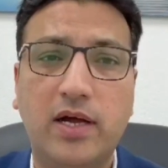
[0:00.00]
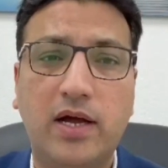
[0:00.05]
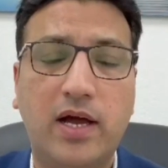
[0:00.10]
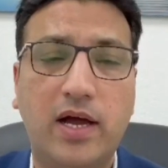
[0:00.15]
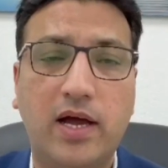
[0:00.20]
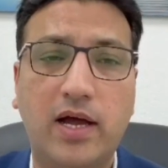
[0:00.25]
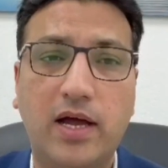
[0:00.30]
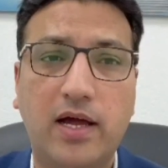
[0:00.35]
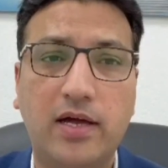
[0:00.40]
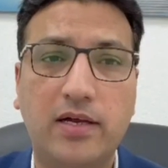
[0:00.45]

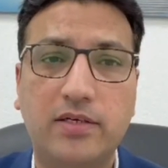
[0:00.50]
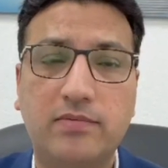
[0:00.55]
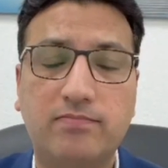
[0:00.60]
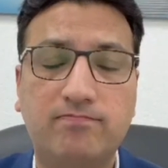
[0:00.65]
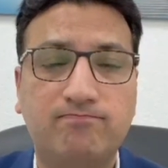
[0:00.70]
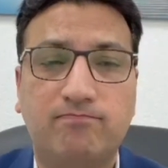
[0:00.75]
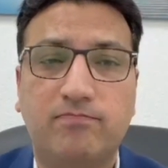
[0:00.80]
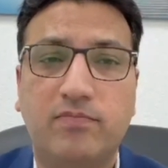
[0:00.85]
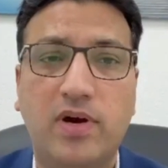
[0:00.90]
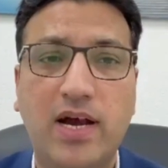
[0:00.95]

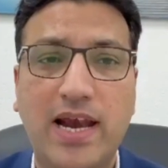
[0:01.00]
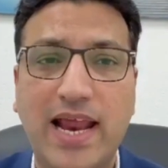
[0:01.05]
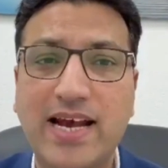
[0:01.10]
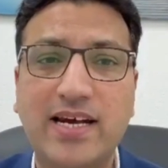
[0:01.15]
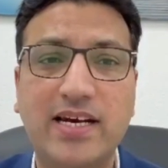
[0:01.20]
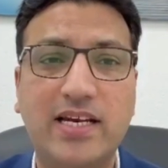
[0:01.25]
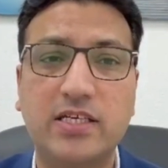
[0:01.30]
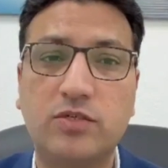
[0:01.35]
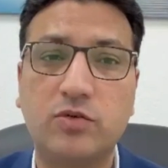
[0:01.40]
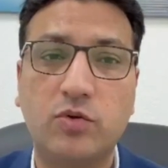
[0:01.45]

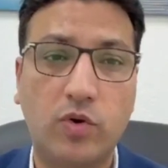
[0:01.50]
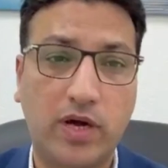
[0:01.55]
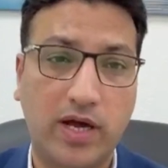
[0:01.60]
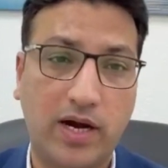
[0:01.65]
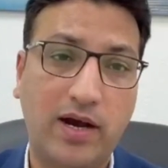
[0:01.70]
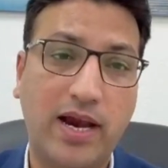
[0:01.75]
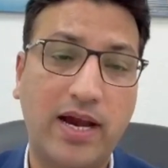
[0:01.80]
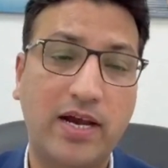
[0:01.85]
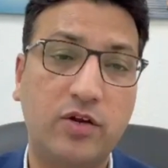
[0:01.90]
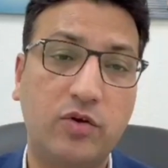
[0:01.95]
lenders who
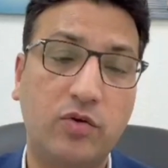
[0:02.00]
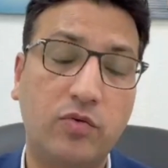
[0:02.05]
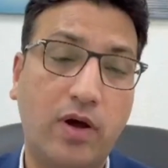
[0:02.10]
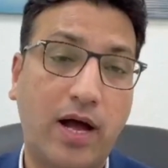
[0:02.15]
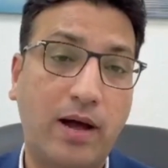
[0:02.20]
can lend you.